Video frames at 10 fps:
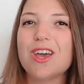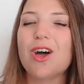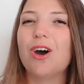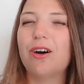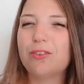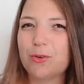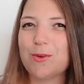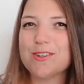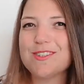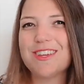Of
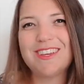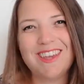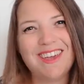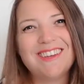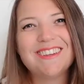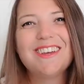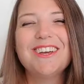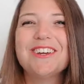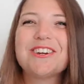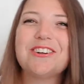course, again,
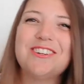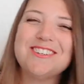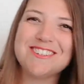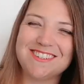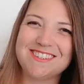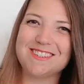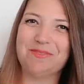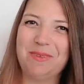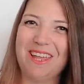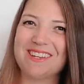Croatian is
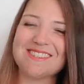complex.